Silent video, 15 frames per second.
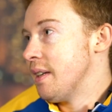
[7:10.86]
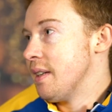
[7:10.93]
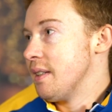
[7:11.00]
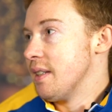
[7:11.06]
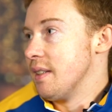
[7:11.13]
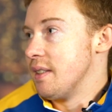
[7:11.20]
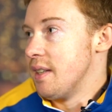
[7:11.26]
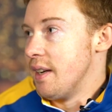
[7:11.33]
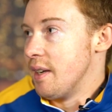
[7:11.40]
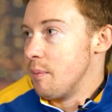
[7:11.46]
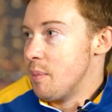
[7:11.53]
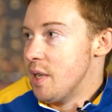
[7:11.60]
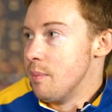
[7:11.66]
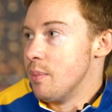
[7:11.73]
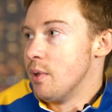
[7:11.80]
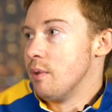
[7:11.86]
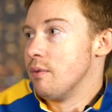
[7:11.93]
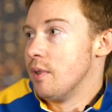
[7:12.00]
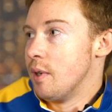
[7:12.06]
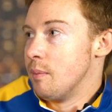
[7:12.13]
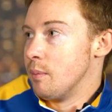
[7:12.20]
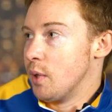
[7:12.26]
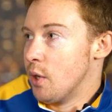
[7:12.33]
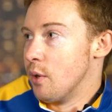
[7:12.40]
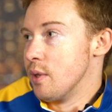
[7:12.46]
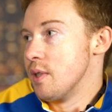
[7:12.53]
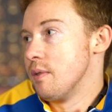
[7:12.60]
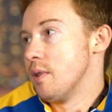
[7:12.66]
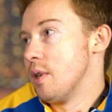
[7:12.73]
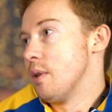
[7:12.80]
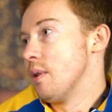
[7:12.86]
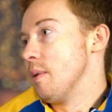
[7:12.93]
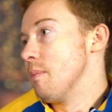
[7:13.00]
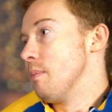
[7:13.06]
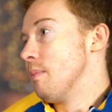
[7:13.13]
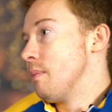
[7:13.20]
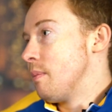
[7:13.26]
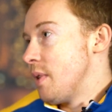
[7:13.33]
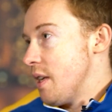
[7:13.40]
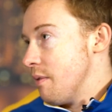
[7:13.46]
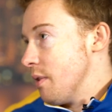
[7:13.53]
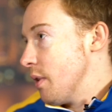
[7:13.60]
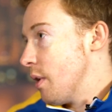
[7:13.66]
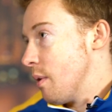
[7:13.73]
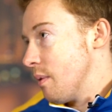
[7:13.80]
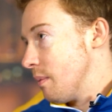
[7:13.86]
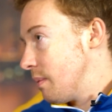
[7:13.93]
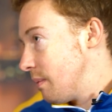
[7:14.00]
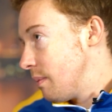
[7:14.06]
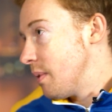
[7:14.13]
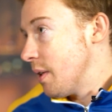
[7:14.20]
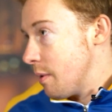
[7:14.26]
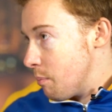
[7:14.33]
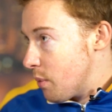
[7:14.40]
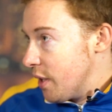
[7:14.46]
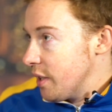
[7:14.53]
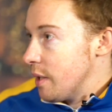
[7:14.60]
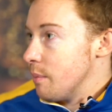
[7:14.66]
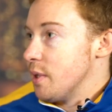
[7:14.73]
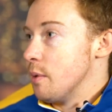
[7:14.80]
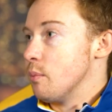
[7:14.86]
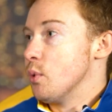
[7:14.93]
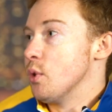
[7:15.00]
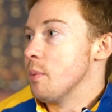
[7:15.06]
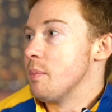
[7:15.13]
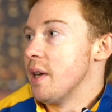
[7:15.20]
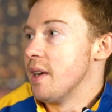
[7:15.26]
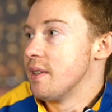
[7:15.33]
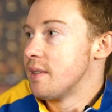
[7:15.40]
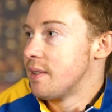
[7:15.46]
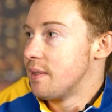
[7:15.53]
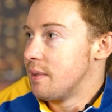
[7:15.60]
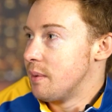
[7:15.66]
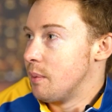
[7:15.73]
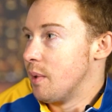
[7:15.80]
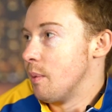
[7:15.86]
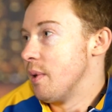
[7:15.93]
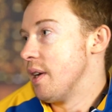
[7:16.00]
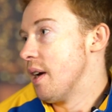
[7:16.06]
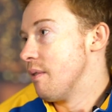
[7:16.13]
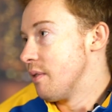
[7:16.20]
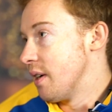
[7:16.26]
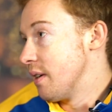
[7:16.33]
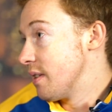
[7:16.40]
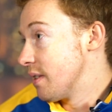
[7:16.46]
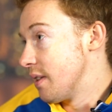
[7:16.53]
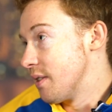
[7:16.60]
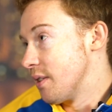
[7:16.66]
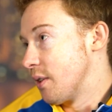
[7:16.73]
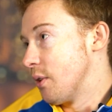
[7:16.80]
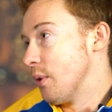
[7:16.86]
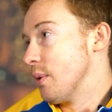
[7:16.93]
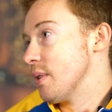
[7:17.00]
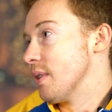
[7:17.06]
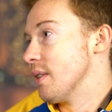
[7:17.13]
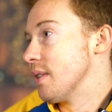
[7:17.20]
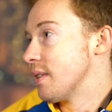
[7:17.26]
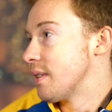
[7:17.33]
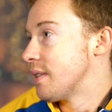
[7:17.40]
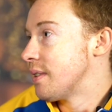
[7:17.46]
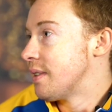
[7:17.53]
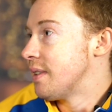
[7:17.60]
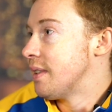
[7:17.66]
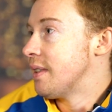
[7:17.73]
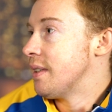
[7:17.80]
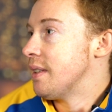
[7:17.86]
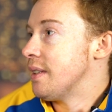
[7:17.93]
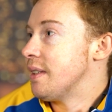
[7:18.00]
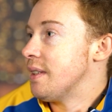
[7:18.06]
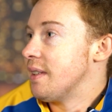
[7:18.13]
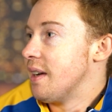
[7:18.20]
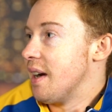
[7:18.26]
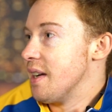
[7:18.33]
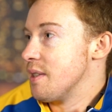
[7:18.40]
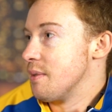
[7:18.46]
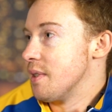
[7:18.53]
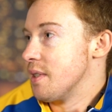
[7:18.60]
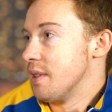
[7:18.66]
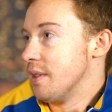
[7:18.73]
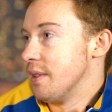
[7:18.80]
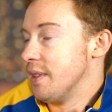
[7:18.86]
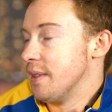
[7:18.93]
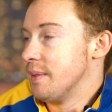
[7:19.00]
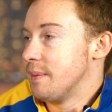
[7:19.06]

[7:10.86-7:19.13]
to take people from Kosovo and bring them to Budapest where we have ice. That's the closest ice facility.